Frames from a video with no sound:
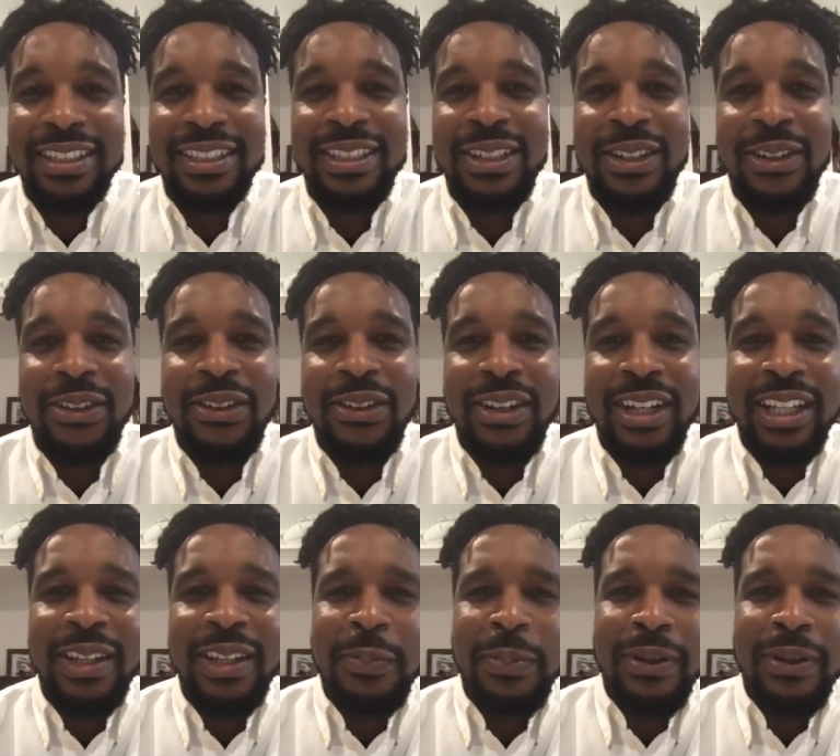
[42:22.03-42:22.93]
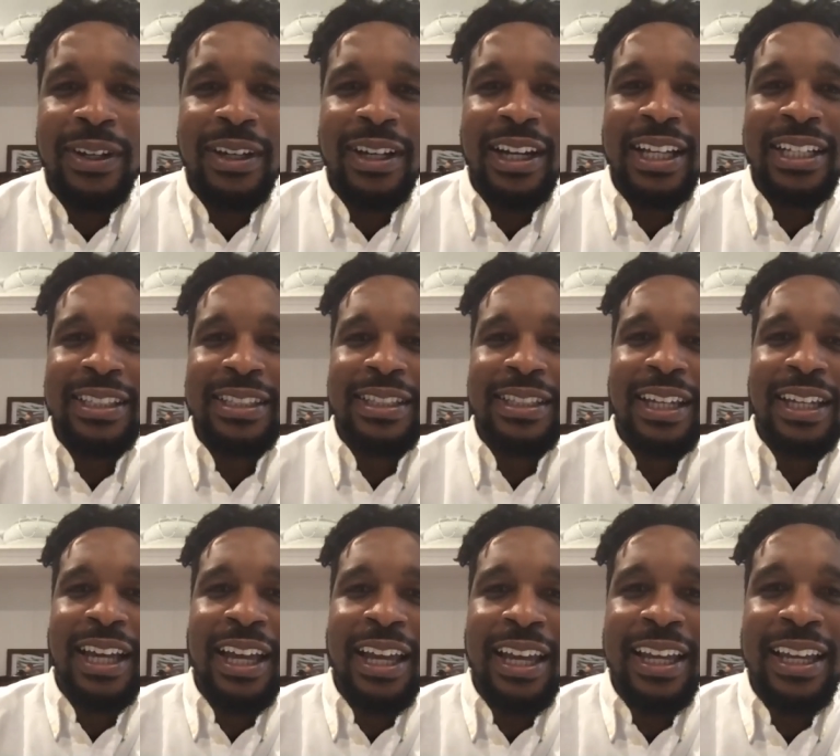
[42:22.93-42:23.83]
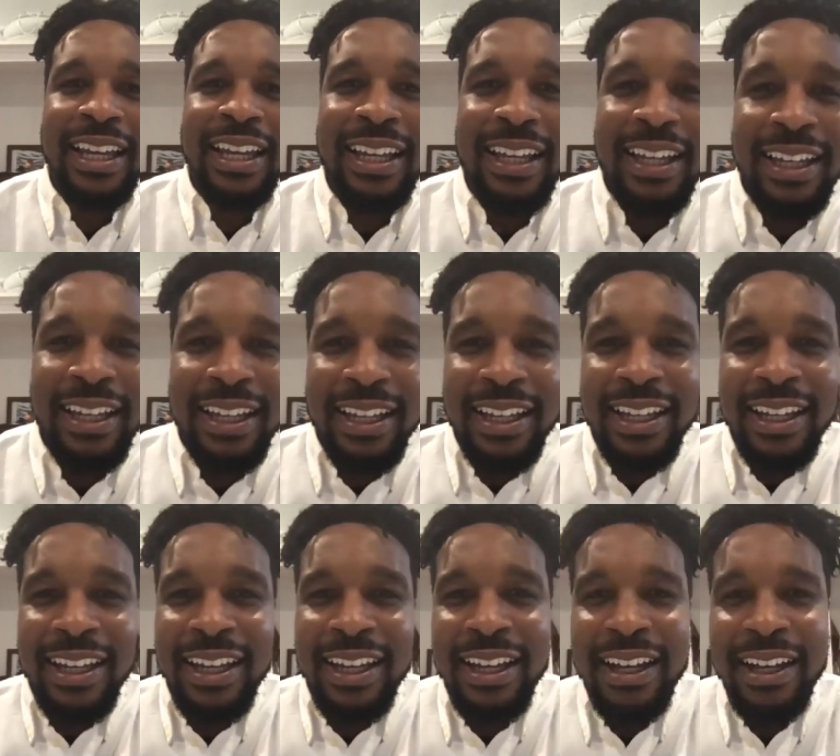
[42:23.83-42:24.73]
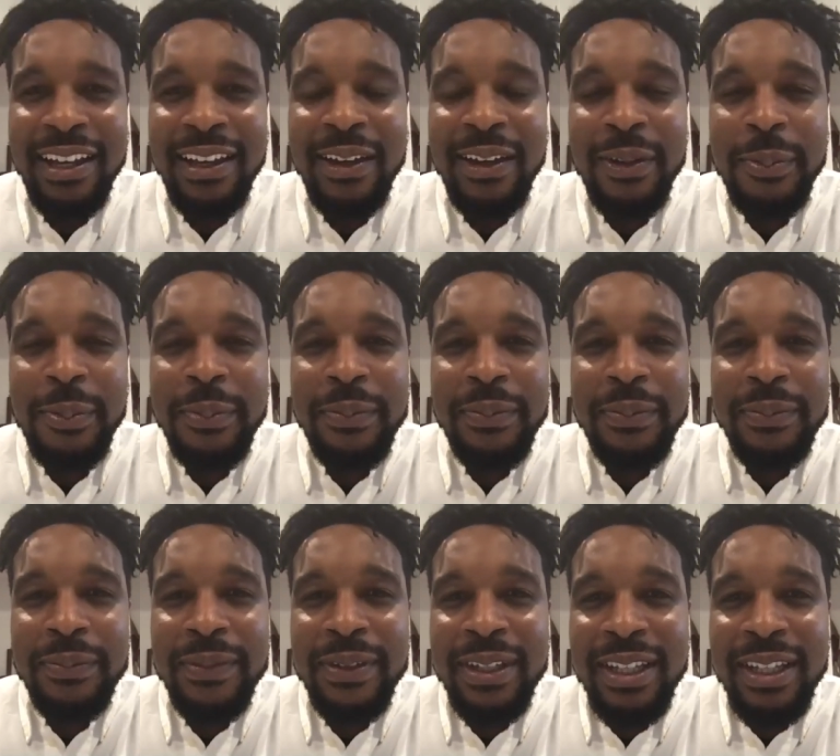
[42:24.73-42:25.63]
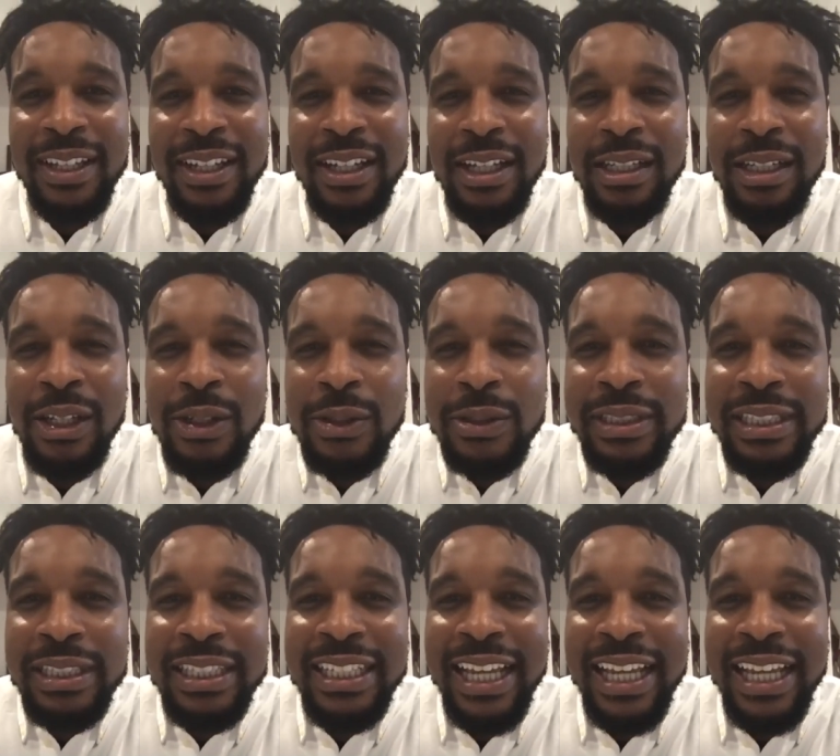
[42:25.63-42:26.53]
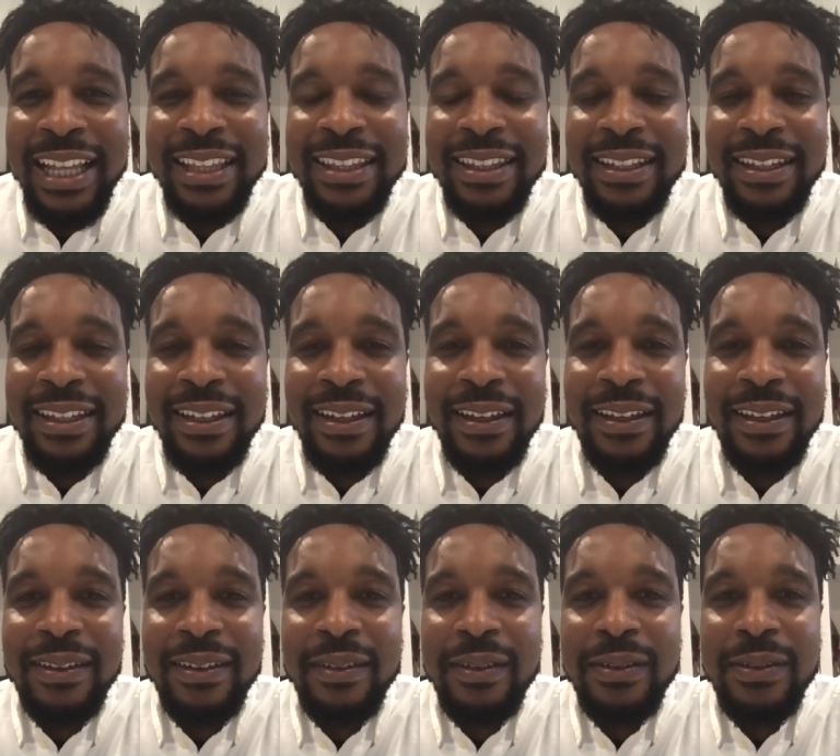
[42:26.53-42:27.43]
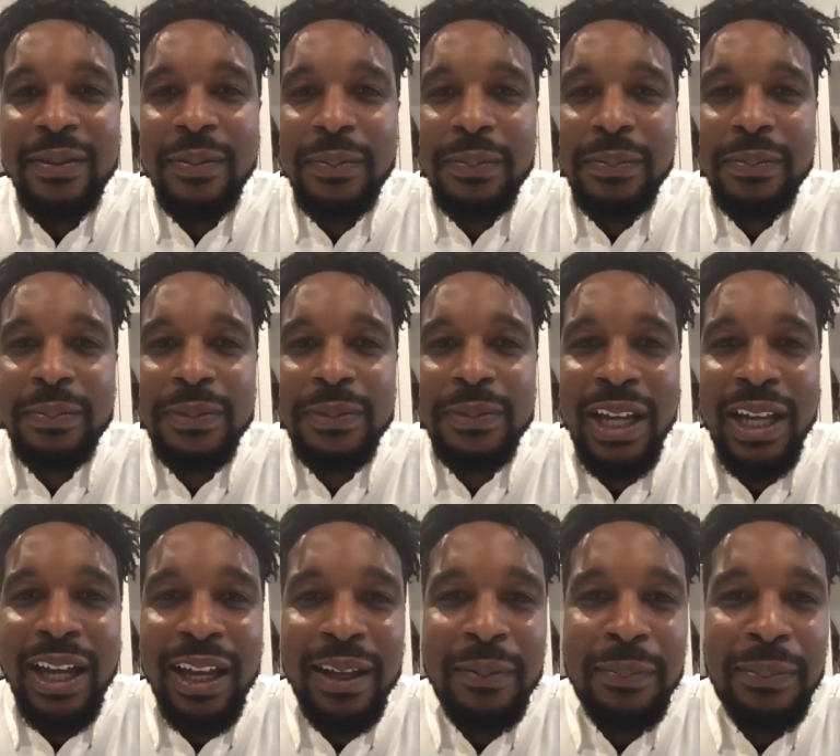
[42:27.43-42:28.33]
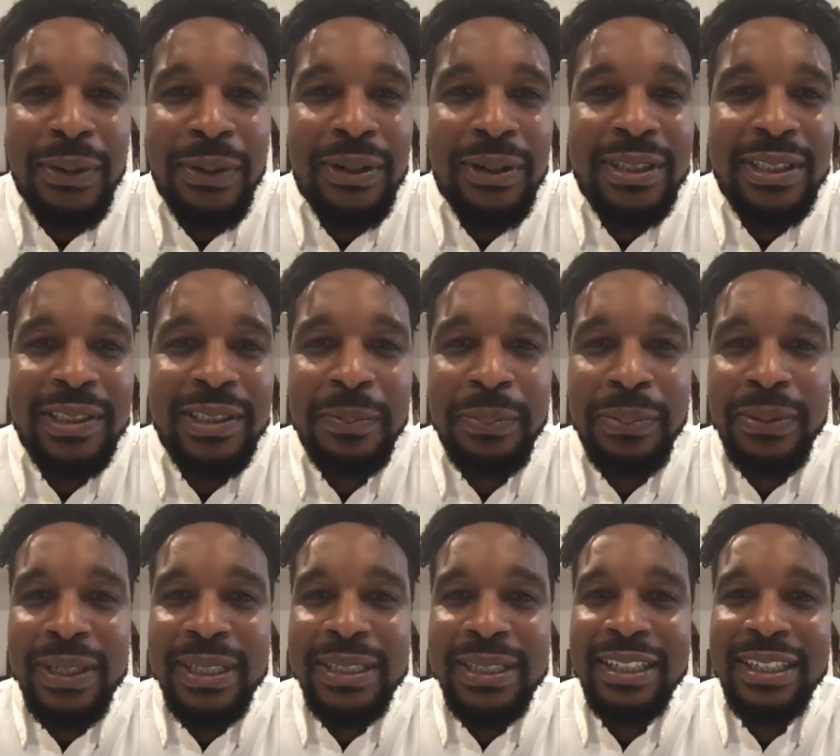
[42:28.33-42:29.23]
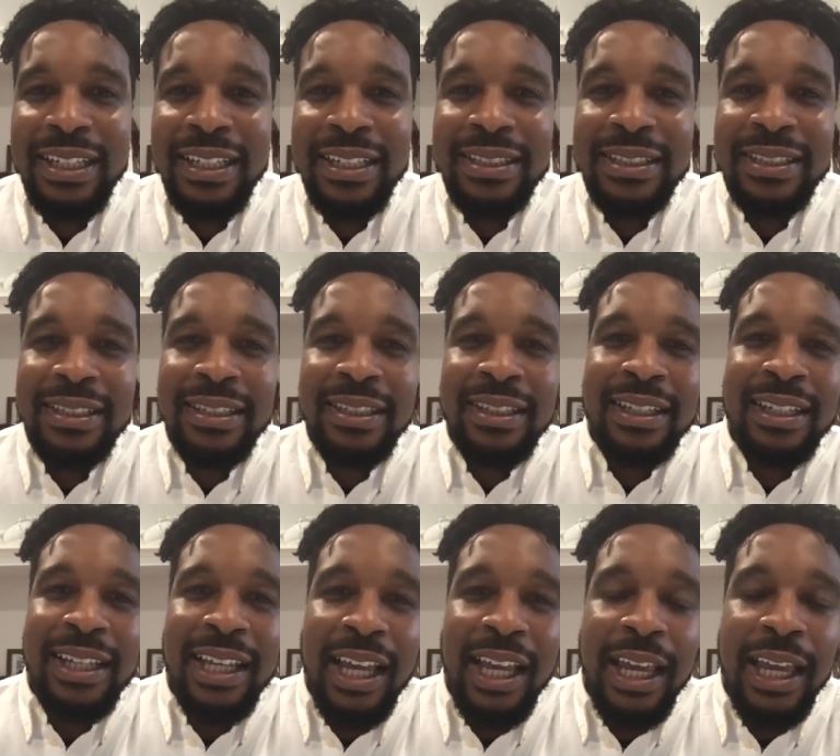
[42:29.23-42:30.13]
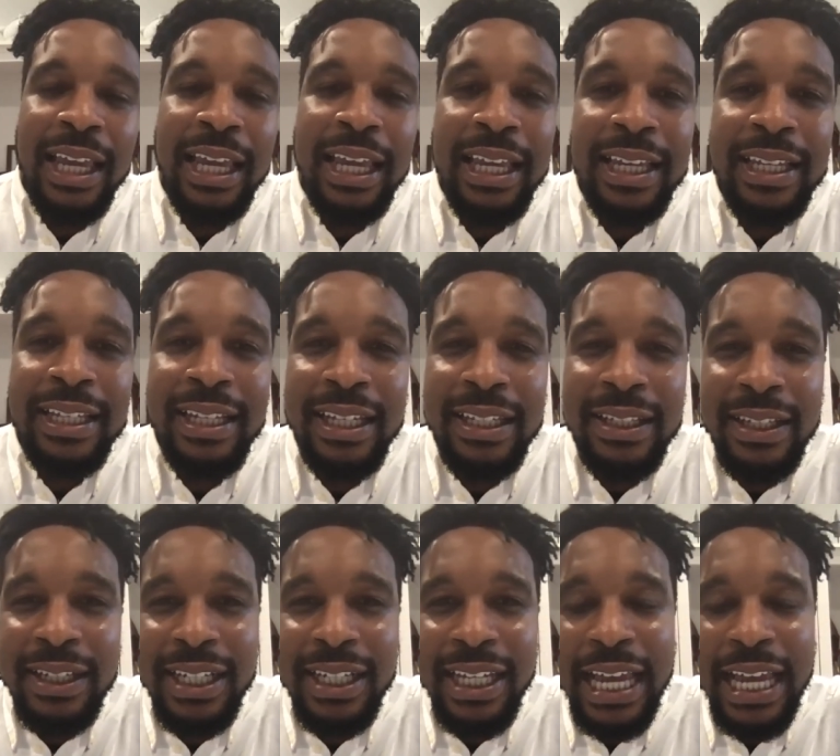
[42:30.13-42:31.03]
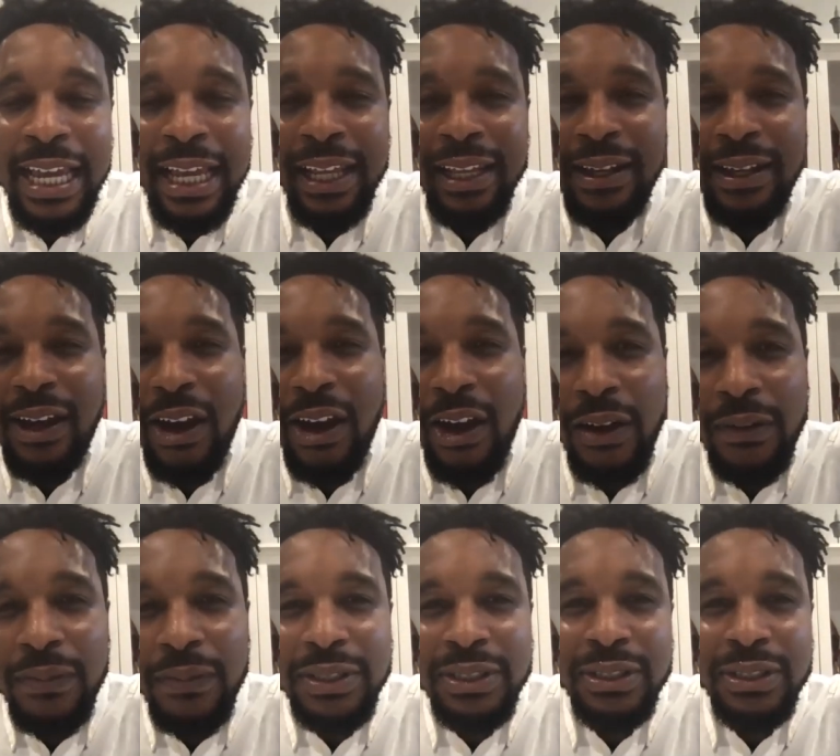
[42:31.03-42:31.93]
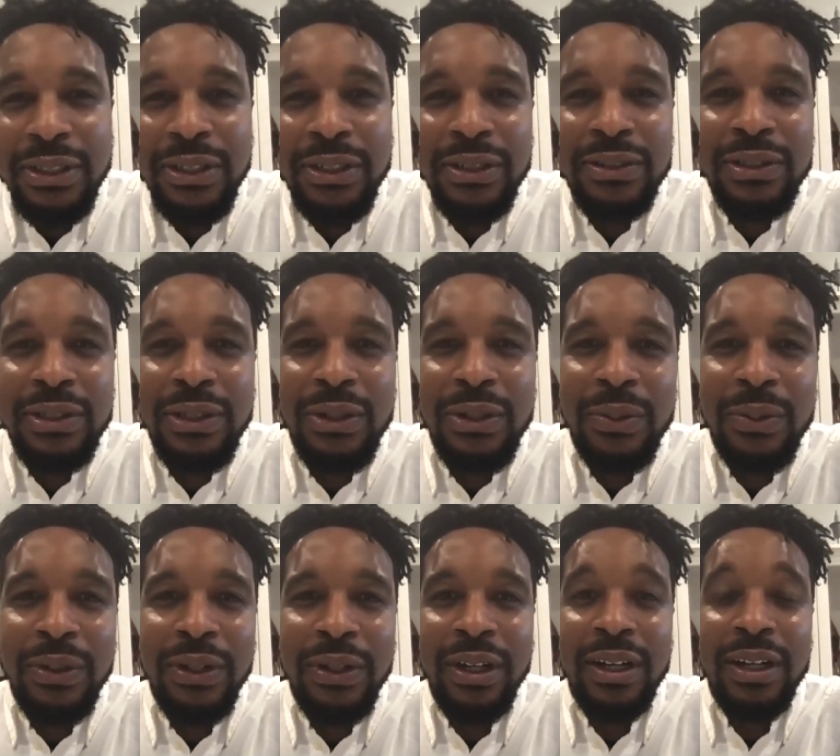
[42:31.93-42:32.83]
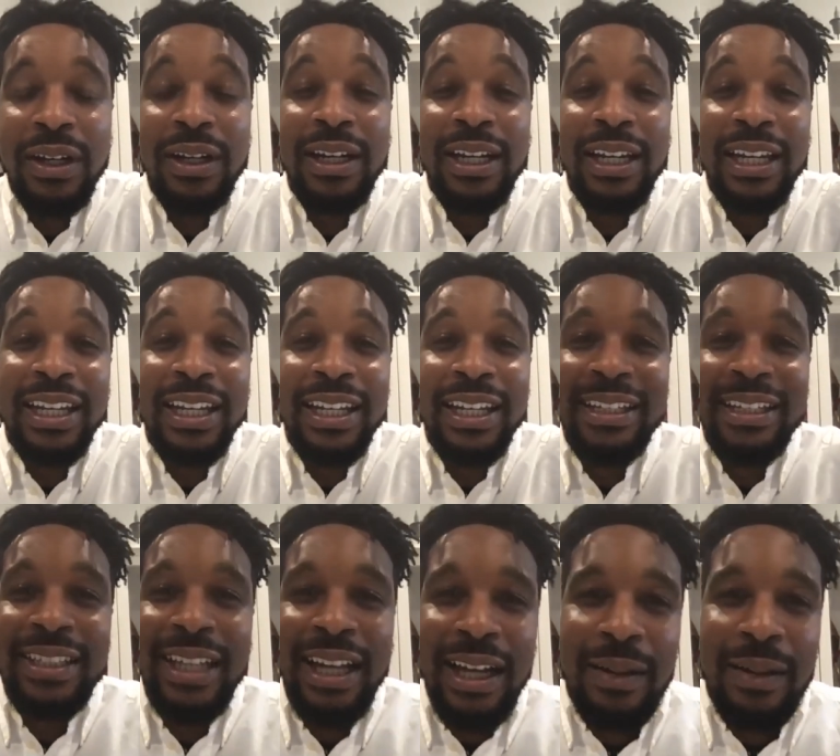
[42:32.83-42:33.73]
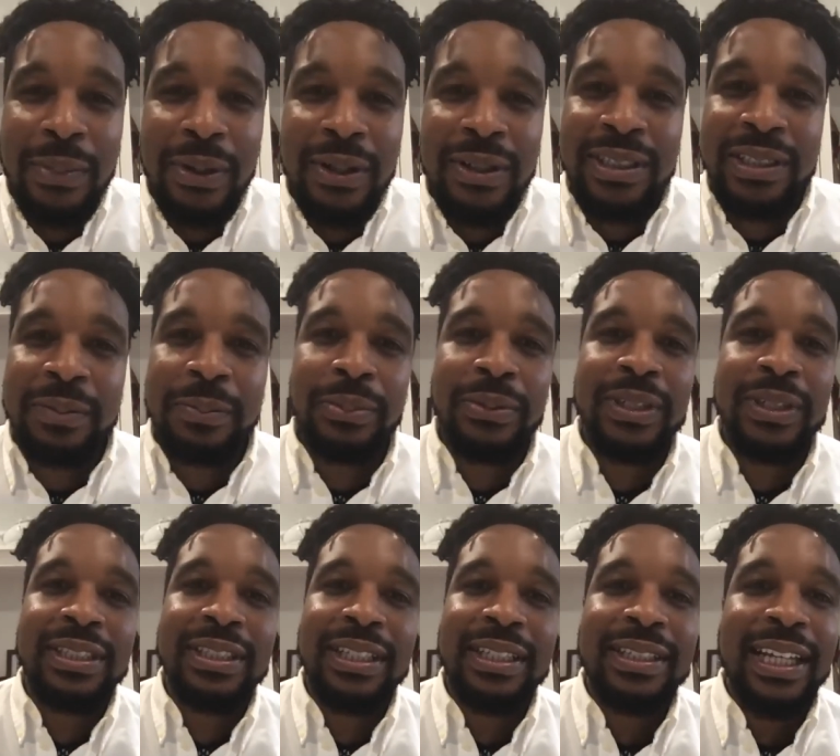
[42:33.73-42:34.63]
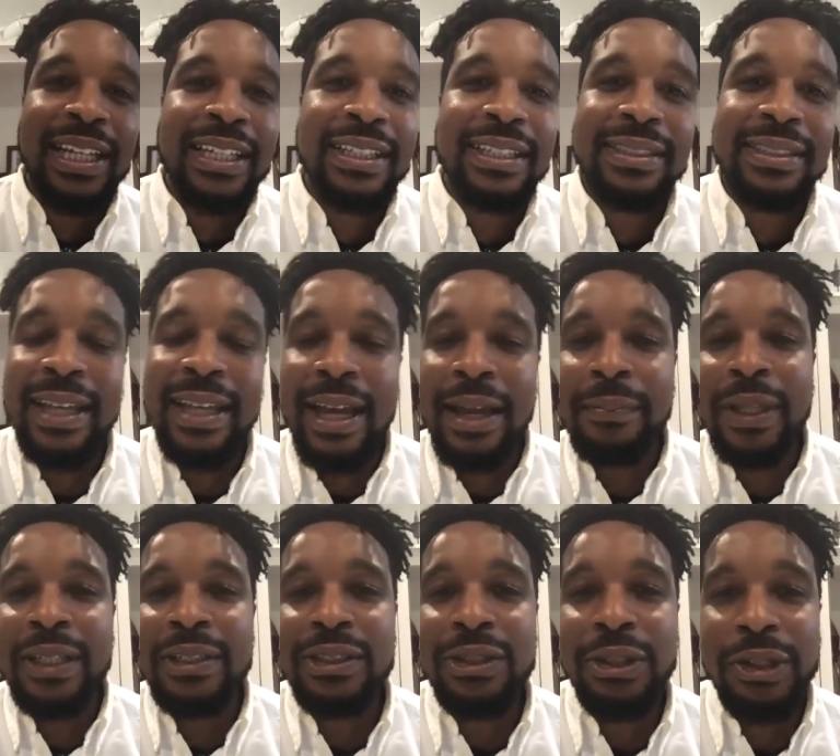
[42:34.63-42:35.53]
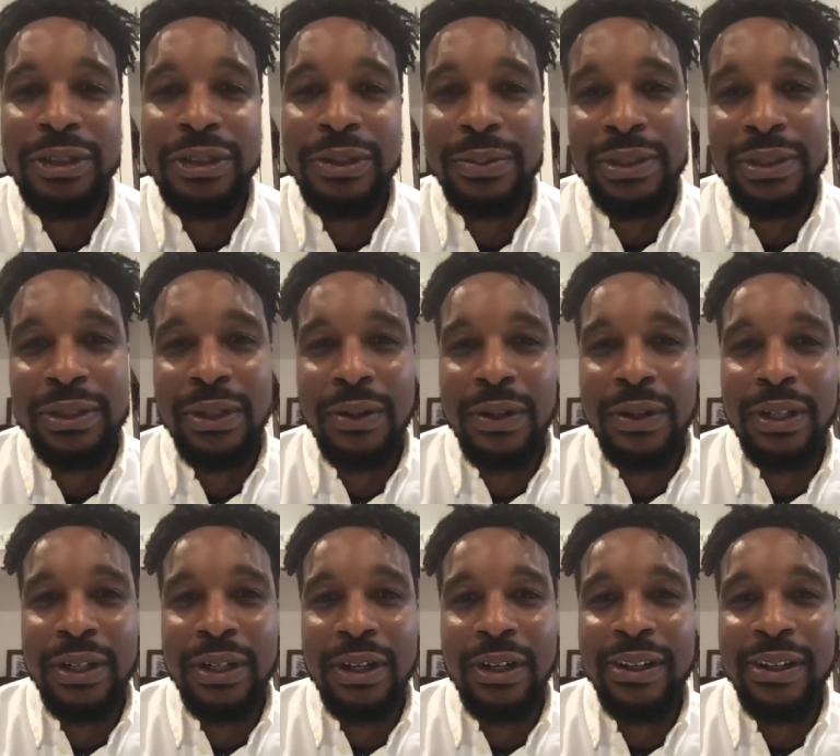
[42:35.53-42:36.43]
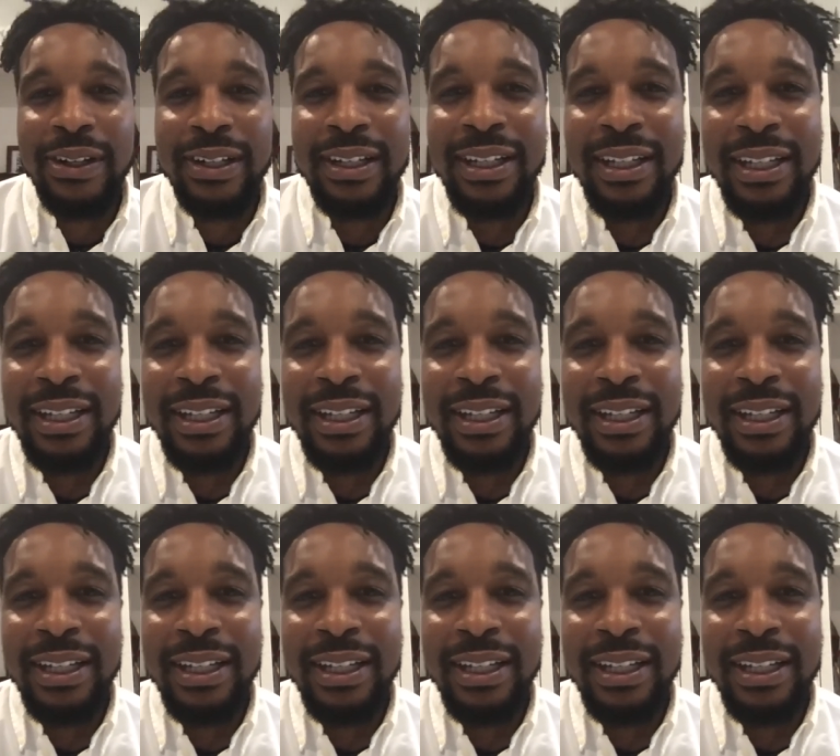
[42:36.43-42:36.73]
So in the book, I, I uh, look closely at the John Burge's precinct, and I look at officers who were in John Burge's precinct at the time that torture was going on,